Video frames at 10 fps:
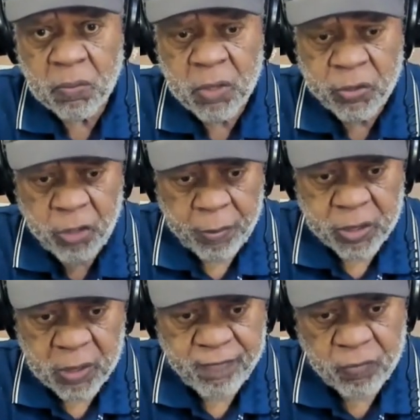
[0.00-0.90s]
the
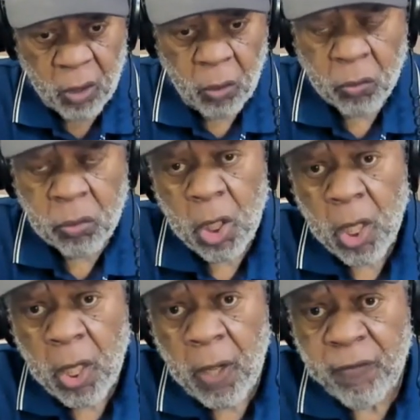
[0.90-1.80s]
interpretive role
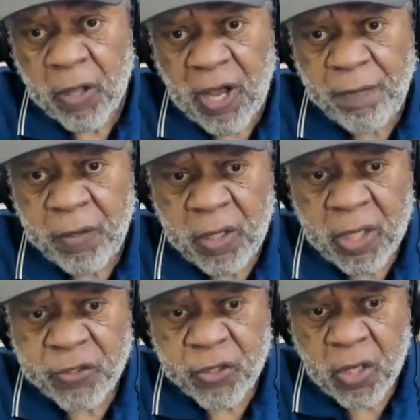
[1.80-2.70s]
of the government
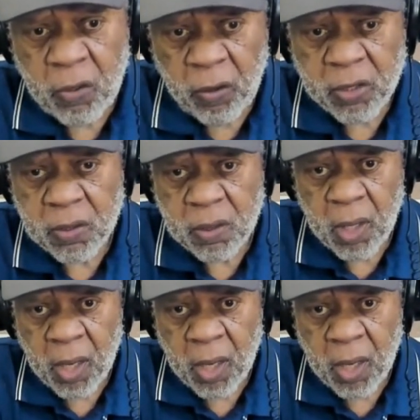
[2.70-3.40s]
is the court